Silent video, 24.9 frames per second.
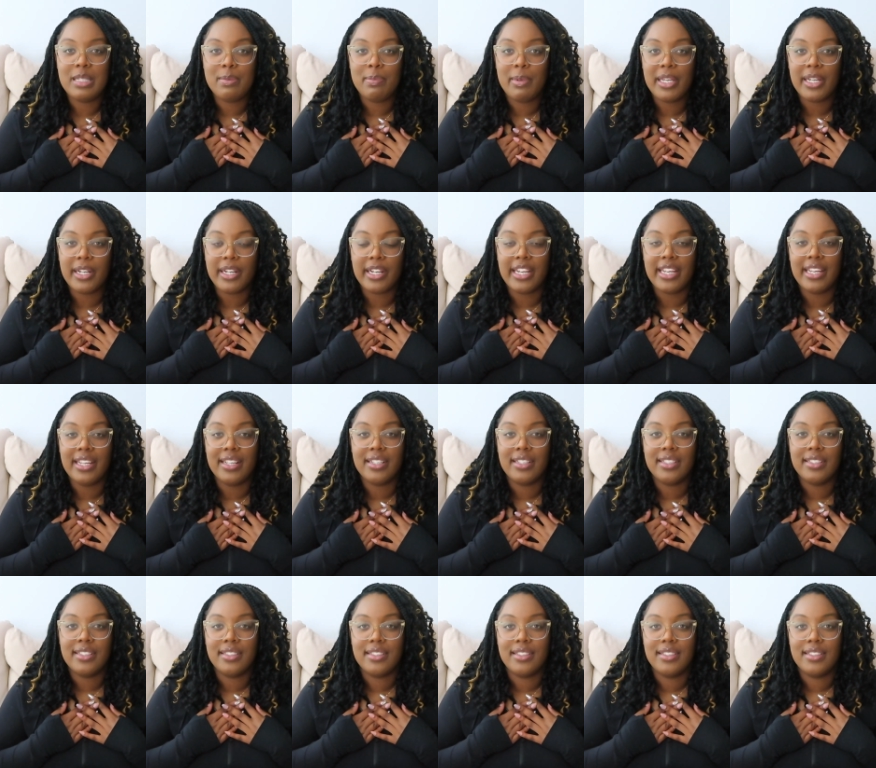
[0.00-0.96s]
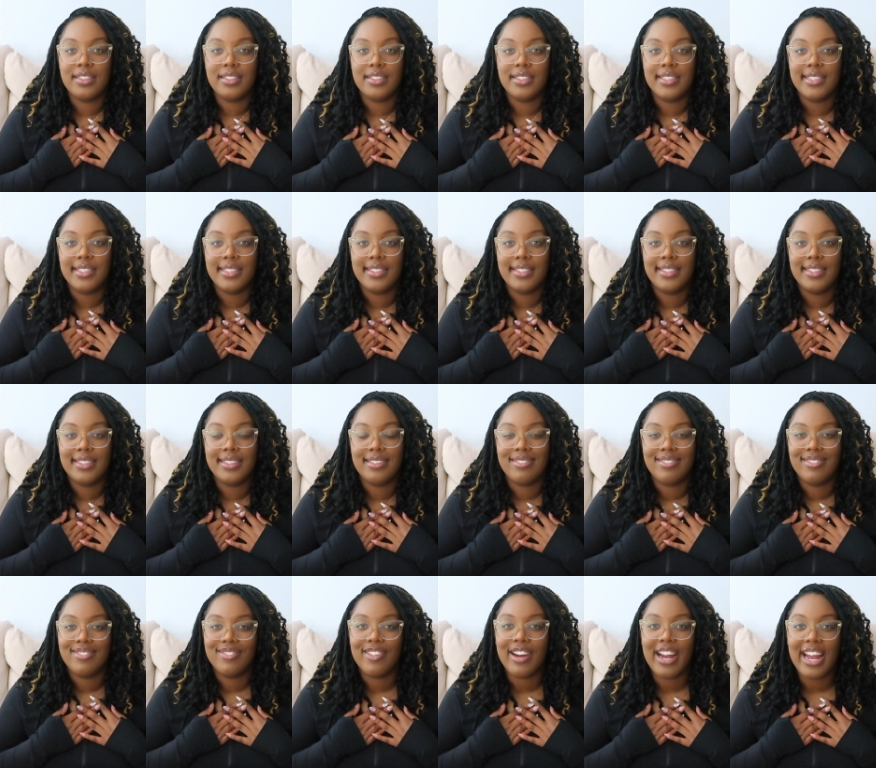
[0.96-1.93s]
Spirit,
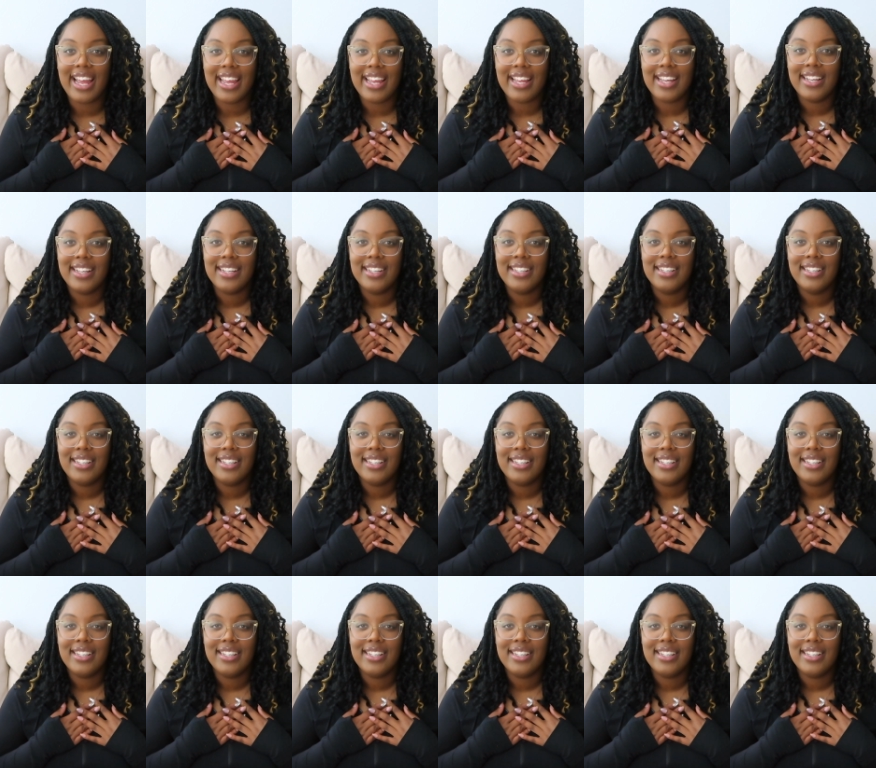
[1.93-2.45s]
right?